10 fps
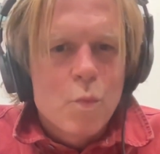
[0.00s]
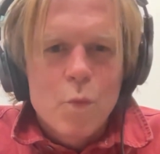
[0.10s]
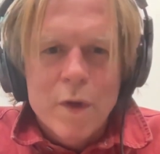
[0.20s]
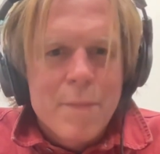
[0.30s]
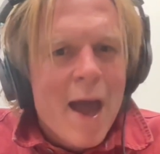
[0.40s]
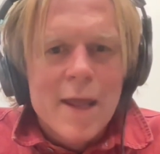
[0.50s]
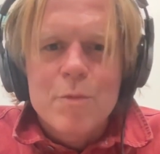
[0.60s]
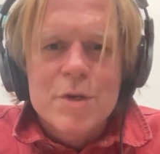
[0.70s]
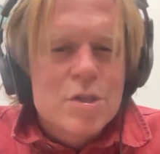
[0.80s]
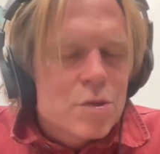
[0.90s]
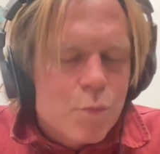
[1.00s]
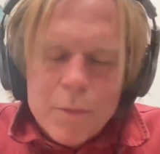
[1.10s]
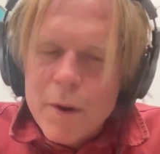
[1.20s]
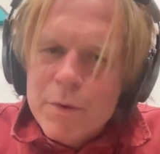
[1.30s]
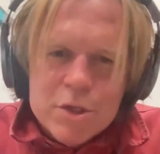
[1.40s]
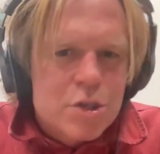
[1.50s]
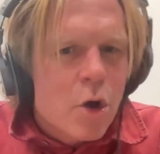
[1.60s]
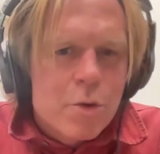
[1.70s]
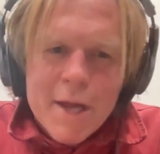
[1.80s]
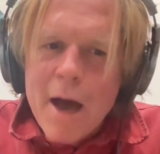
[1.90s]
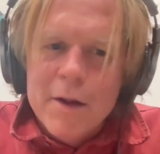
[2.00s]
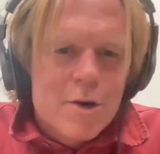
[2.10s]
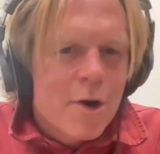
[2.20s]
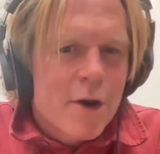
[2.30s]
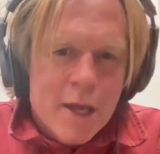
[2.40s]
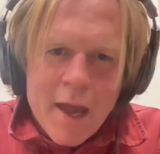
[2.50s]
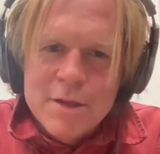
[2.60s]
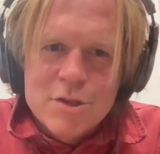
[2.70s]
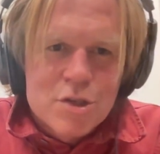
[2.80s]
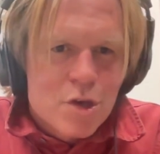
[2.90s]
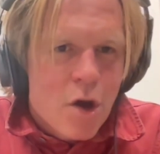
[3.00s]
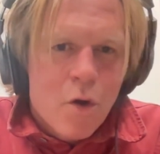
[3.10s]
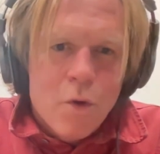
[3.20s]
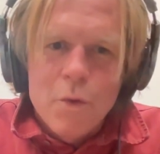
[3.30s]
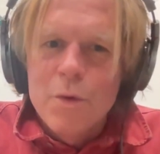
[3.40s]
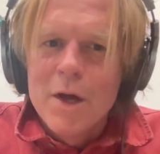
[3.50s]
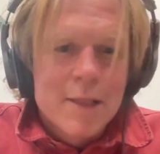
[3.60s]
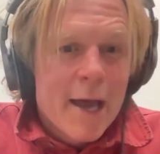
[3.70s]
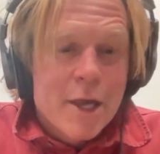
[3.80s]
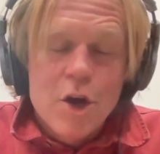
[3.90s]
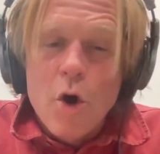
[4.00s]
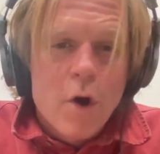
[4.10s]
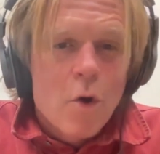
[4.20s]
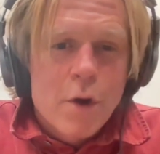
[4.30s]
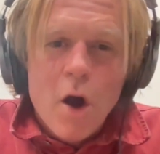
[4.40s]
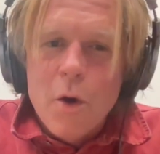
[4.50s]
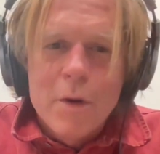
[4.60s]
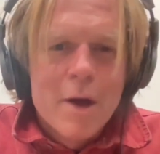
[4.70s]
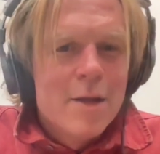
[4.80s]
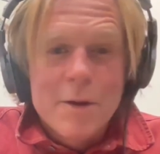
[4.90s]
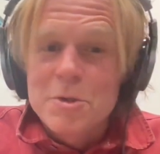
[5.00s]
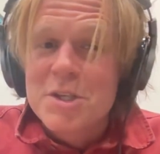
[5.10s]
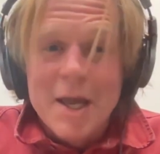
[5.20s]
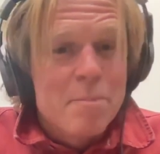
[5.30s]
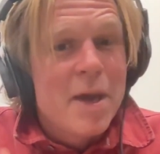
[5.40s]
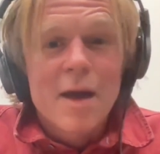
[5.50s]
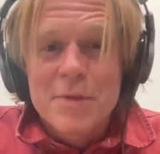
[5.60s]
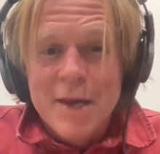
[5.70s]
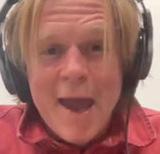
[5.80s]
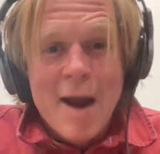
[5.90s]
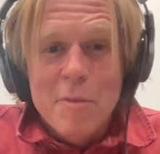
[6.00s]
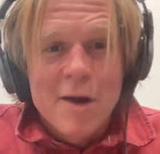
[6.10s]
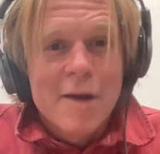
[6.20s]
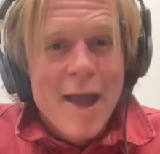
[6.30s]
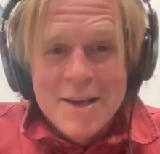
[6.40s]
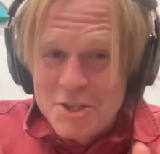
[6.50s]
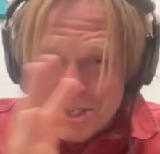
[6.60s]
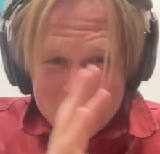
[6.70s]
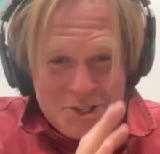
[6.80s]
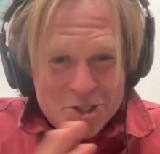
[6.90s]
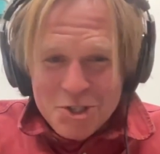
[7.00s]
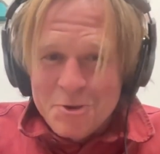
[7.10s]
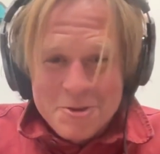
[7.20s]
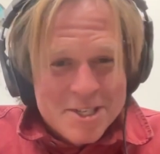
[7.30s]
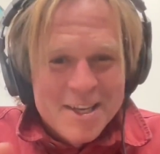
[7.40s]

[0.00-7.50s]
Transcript: with Patty, it was so down and dirty and so like go go go. There was just like pick up the camera and just shoot,